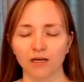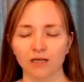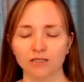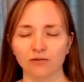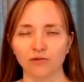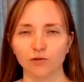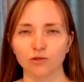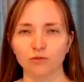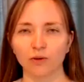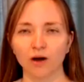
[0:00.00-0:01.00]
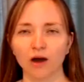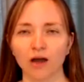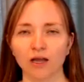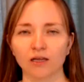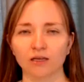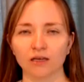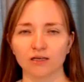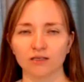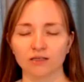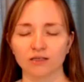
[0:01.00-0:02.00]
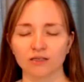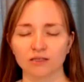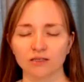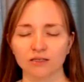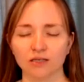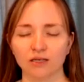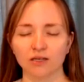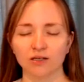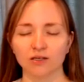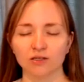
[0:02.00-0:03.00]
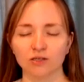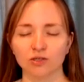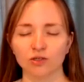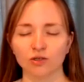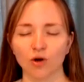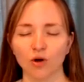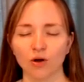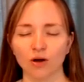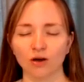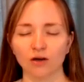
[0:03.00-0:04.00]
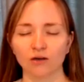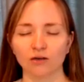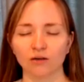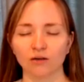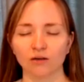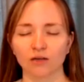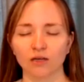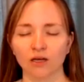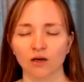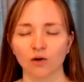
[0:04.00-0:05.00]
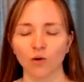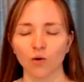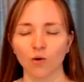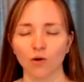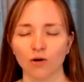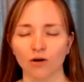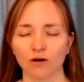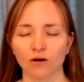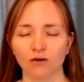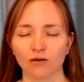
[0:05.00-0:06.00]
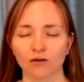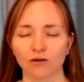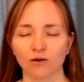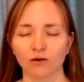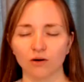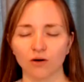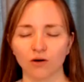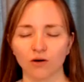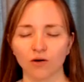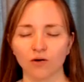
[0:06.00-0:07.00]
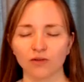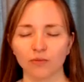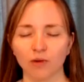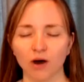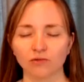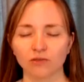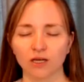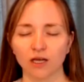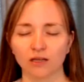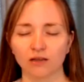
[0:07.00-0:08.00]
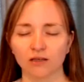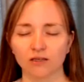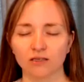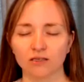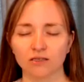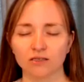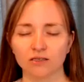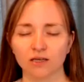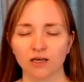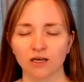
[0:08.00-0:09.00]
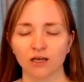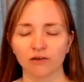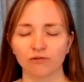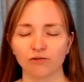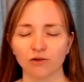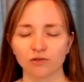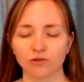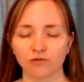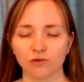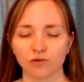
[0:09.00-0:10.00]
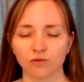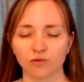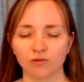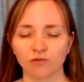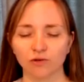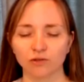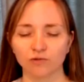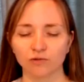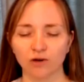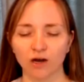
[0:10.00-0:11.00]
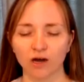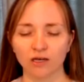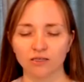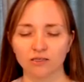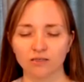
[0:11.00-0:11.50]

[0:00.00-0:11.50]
as if your spine is this strong core of the mountain that is in front of you, in front of your eyes.